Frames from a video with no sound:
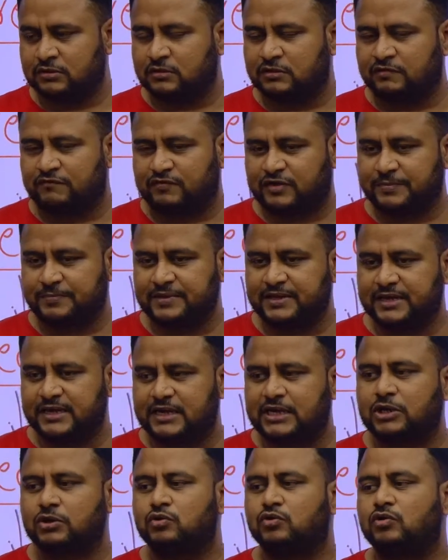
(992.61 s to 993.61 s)
From here
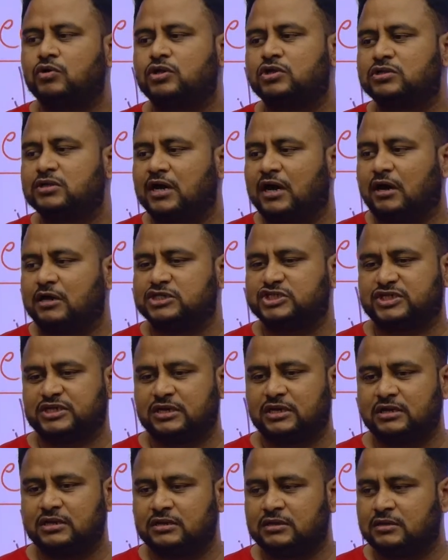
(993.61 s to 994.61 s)
to go to the hostel,
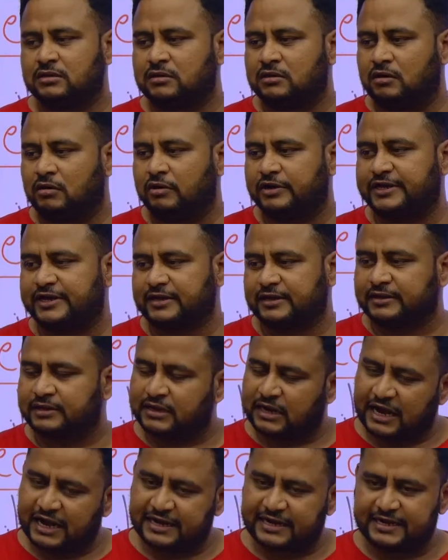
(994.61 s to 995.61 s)
okay,
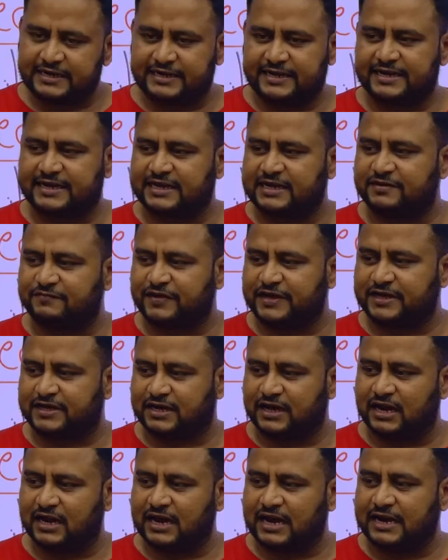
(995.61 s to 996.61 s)
I can take any
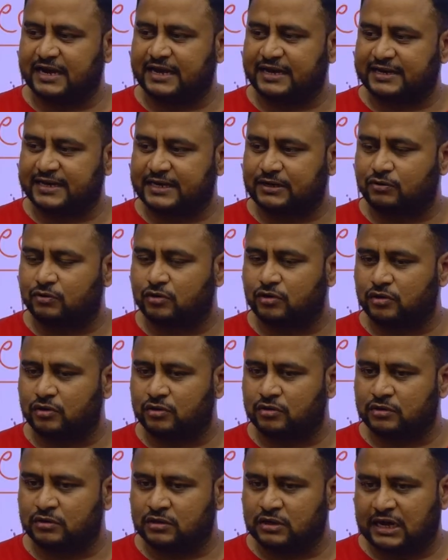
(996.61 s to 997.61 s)
vehicle and I can go,
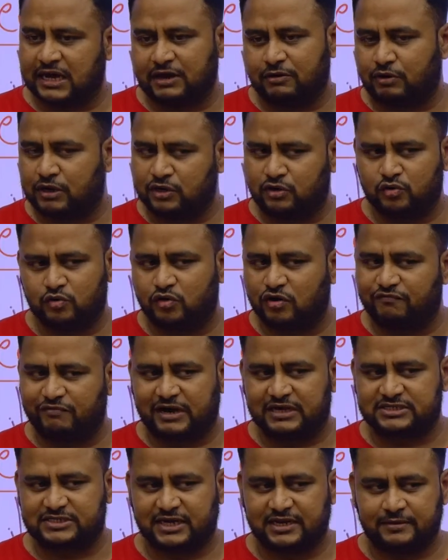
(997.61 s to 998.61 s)
I want to go
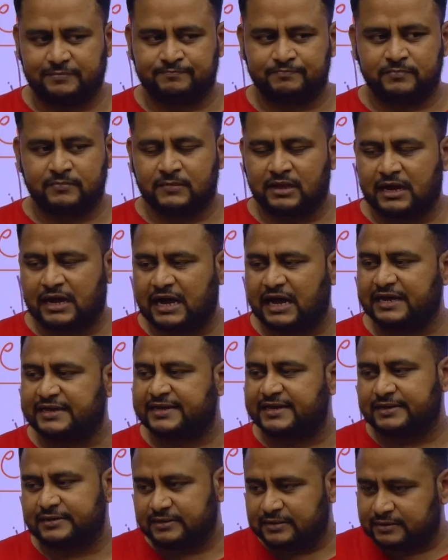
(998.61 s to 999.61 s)
fastly. I can